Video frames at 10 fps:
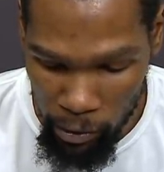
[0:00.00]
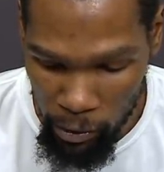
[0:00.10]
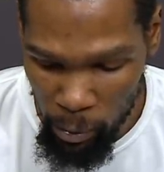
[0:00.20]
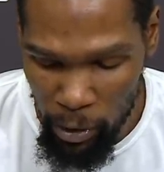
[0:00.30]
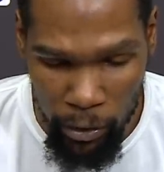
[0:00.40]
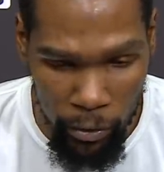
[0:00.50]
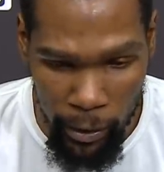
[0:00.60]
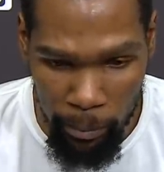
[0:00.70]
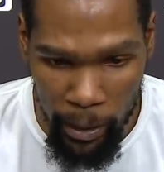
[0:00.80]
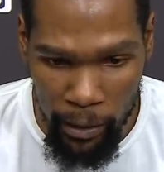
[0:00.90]
So we're only going to
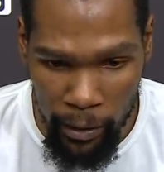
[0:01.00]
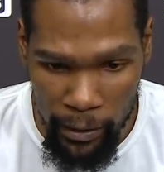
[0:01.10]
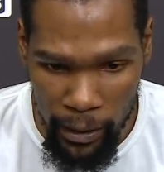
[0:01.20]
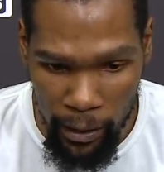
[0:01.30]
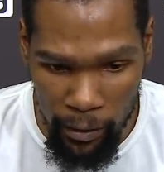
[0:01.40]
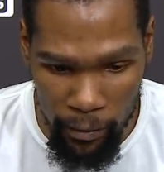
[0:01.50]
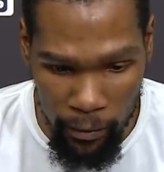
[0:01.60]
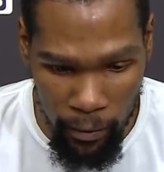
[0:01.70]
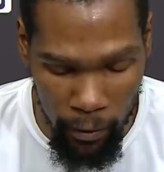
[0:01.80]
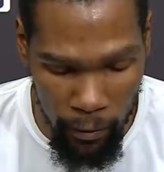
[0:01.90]
get better at that, and
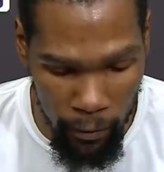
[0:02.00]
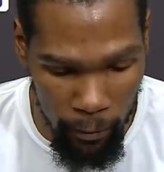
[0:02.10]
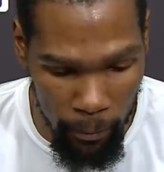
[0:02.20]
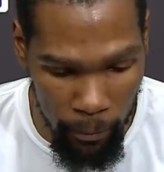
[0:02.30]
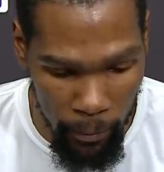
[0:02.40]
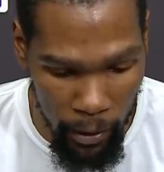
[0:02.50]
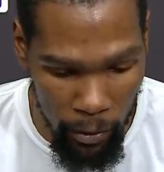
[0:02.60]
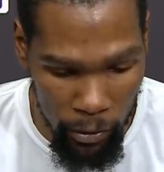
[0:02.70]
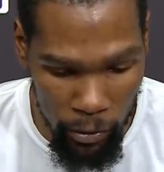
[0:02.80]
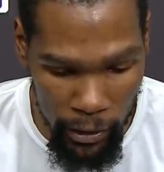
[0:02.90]
um, you know,
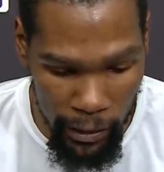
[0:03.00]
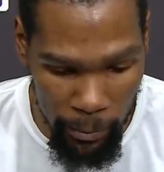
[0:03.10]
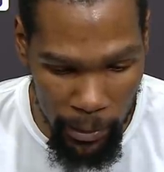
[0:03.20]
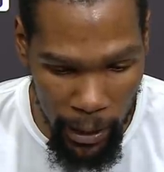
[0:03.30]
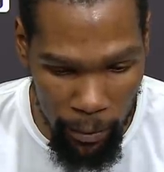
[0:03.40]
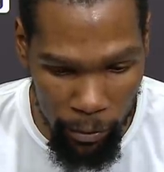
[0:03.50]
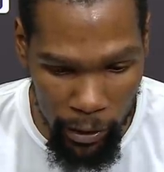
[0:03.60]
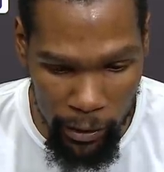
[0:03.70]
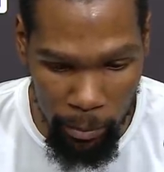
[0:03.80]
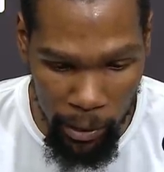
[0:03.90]
it's going to take some time for
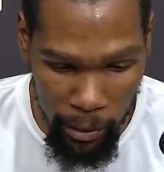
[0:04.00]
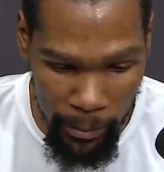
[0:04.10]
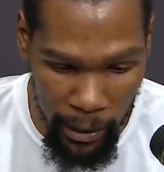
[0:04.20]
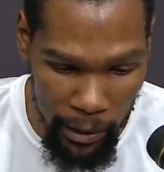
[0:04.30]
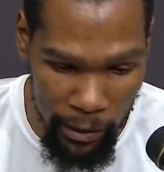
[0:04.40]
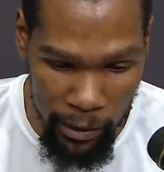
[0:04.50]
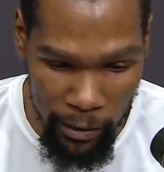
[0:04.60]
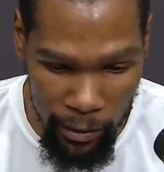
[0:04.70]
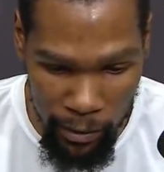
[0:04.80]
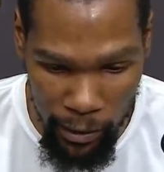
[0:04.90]
us to build up that
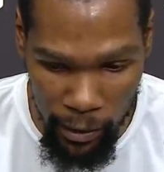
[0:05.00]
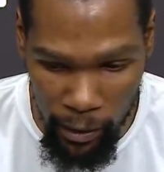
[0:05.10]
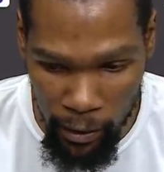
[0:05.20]
consistency